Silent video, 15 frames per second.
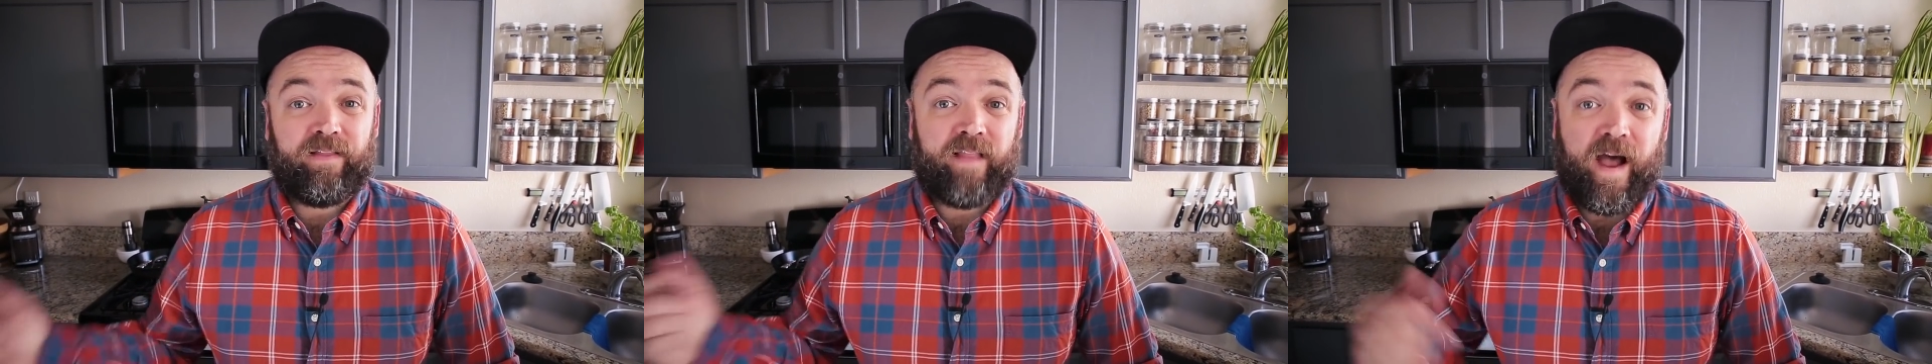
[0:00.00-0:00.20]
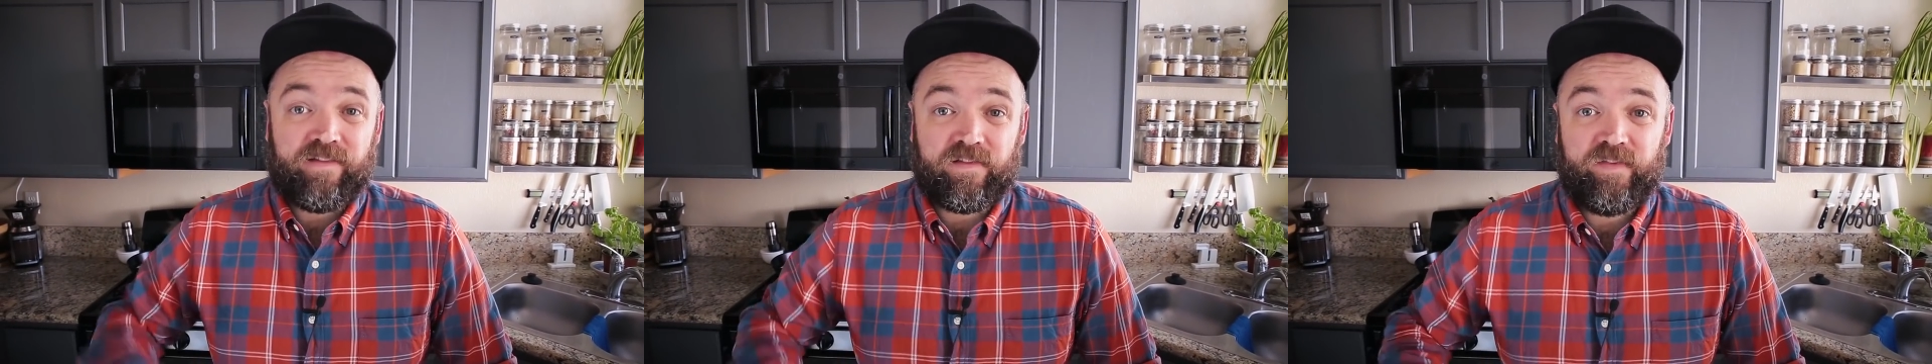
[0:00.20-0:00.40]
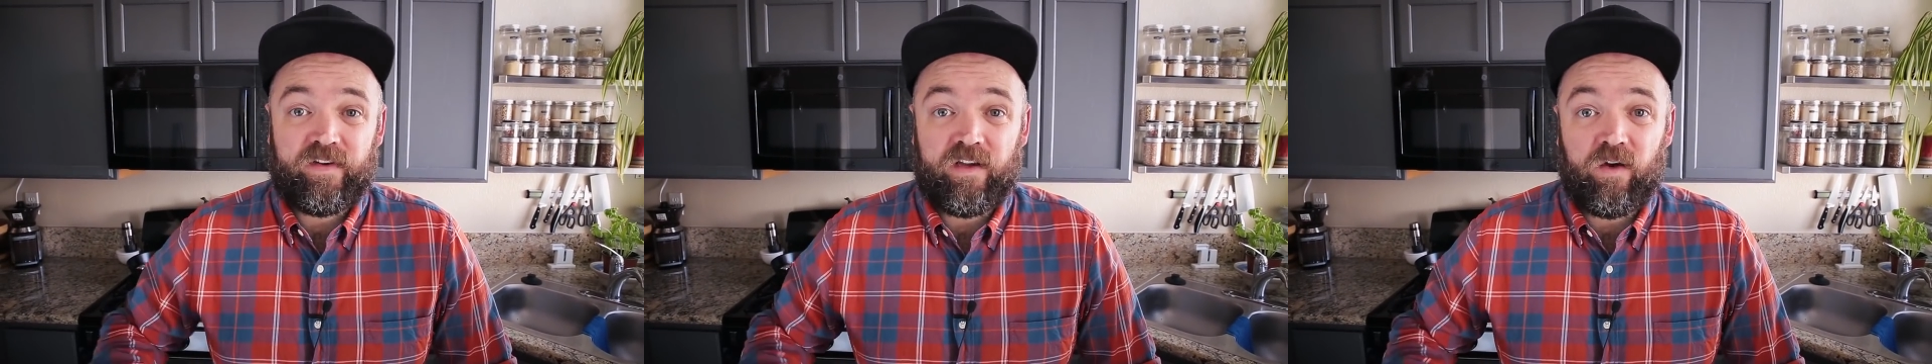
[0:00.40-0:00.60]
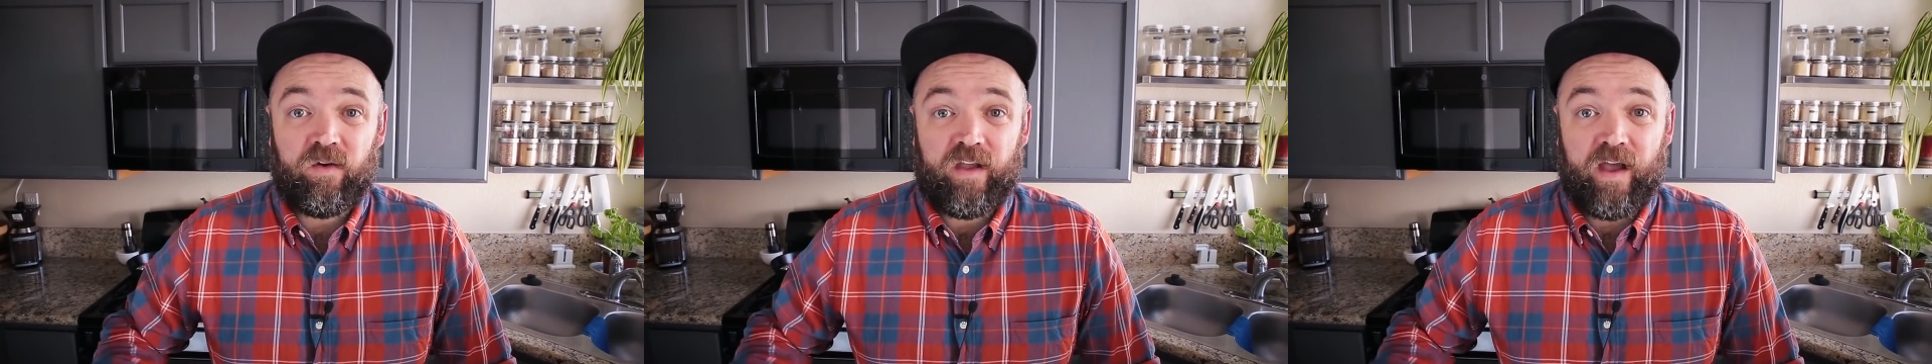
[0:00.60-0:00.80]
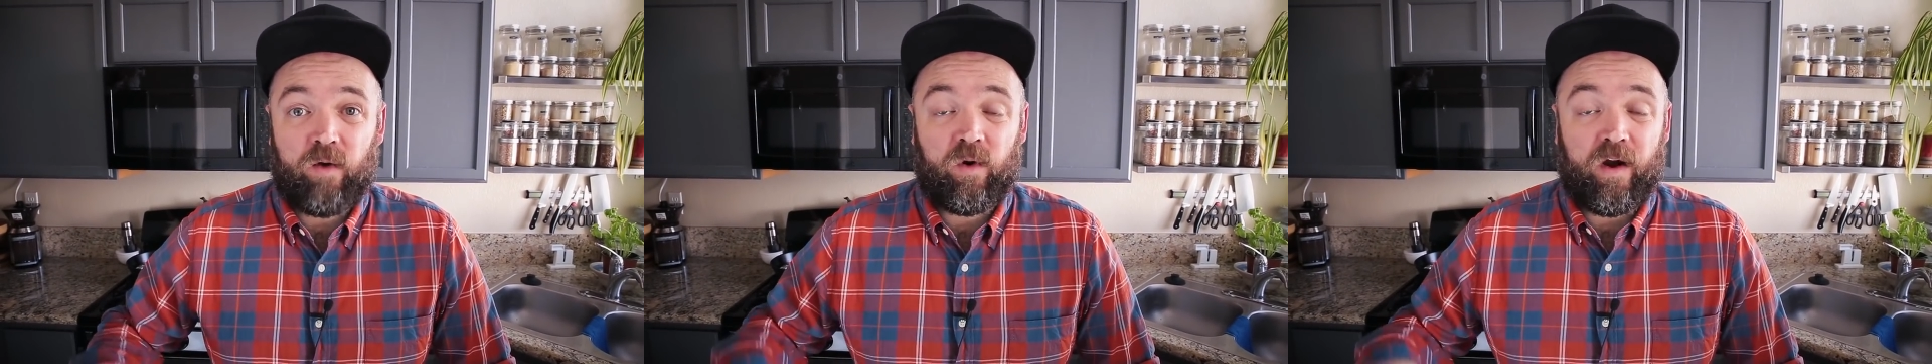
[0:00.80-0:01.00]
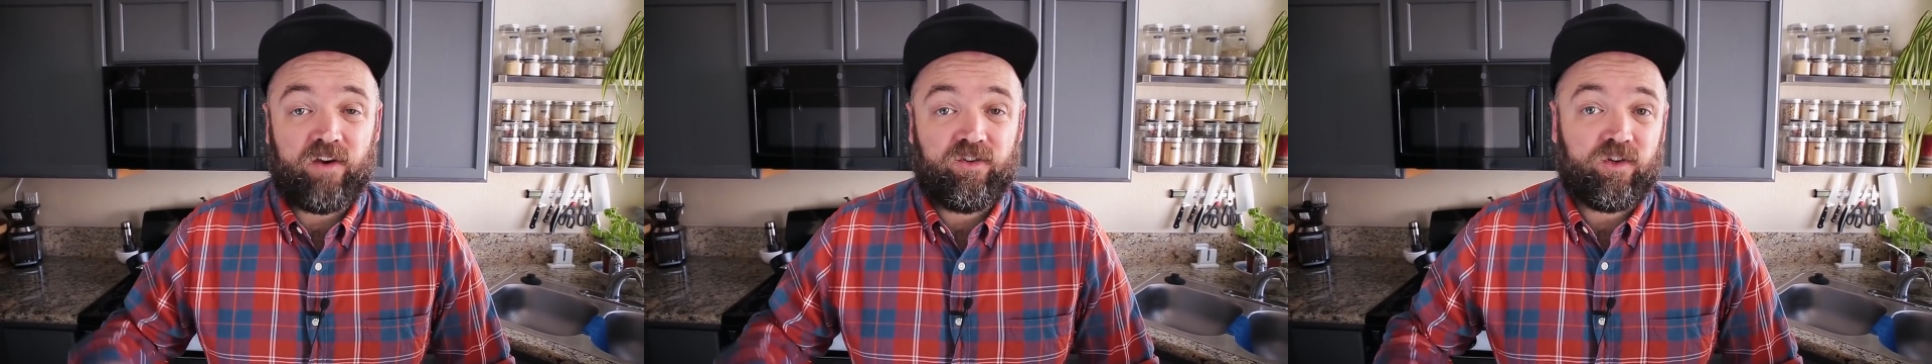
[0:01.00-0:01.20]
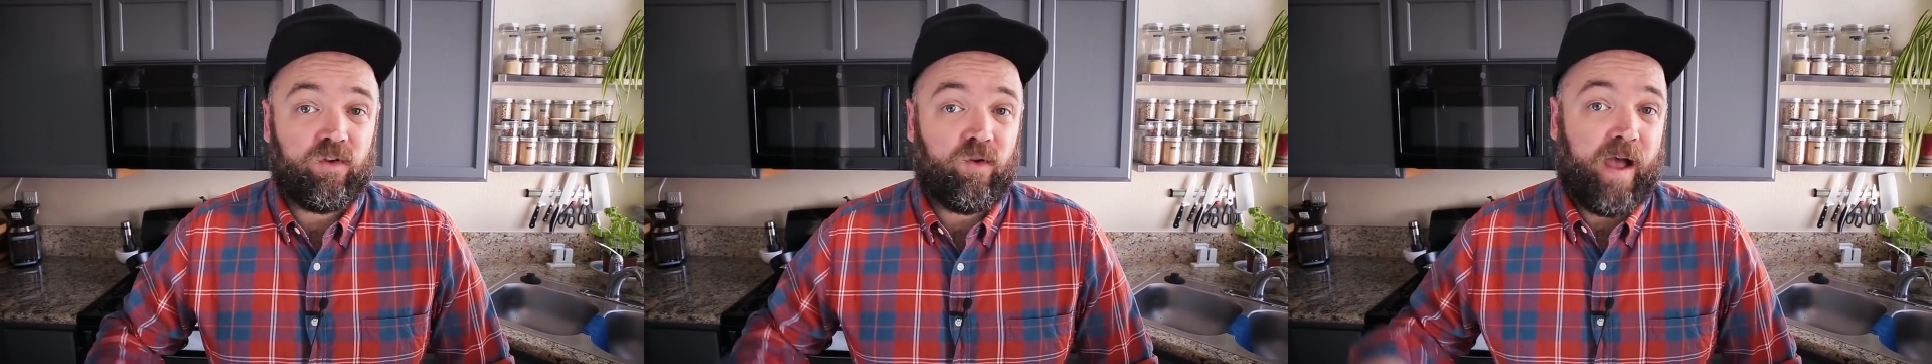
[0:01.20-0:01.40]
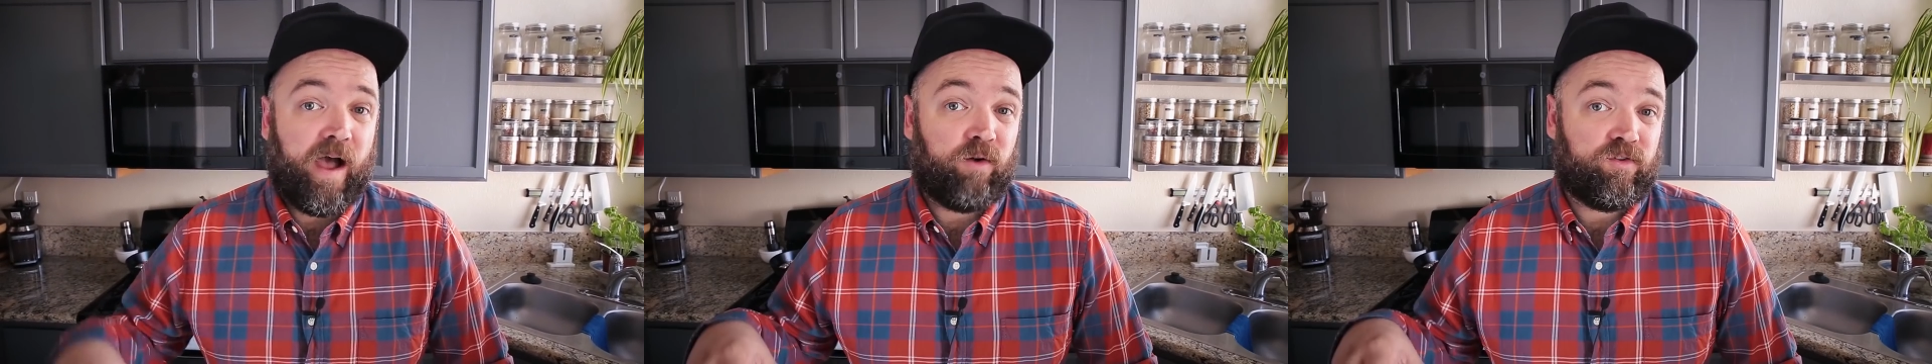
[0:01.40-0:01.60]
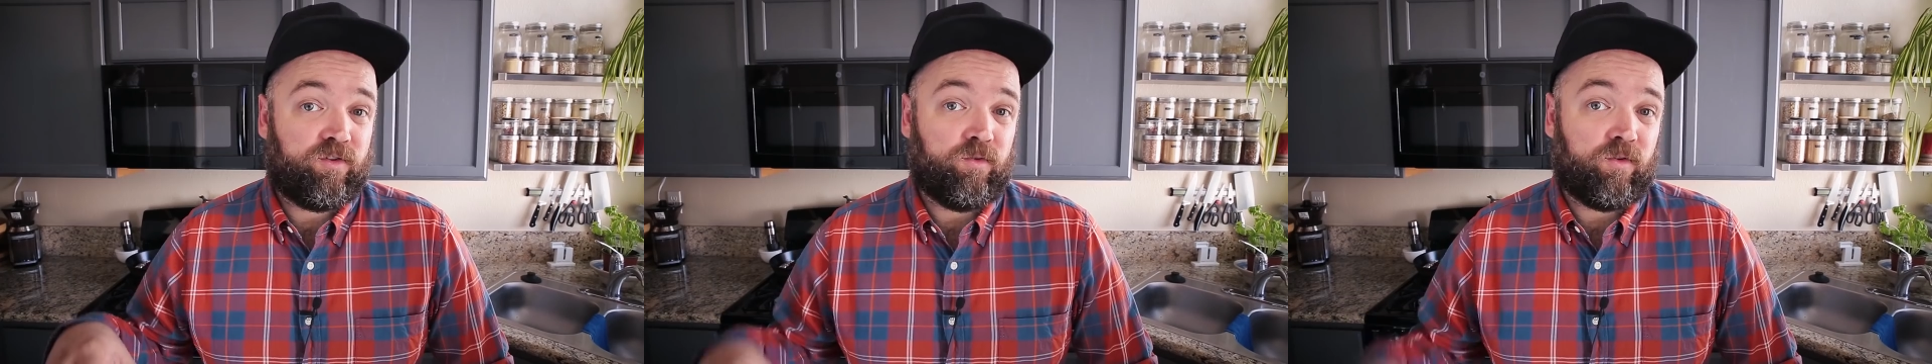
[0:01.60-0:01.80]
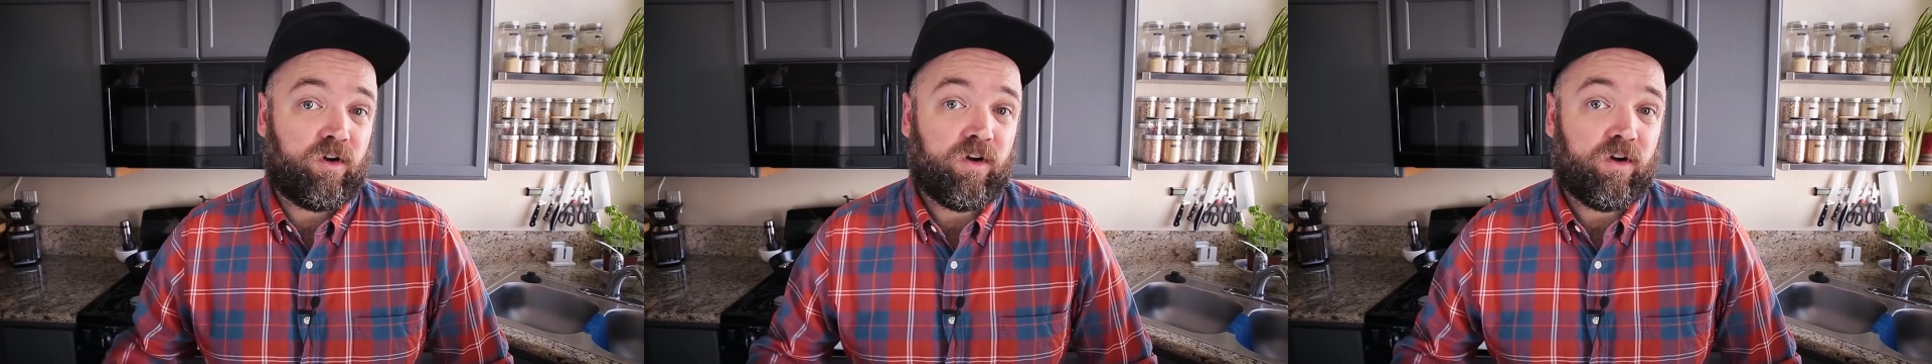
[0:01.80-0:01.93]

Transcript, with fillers: last video yet where I show you how to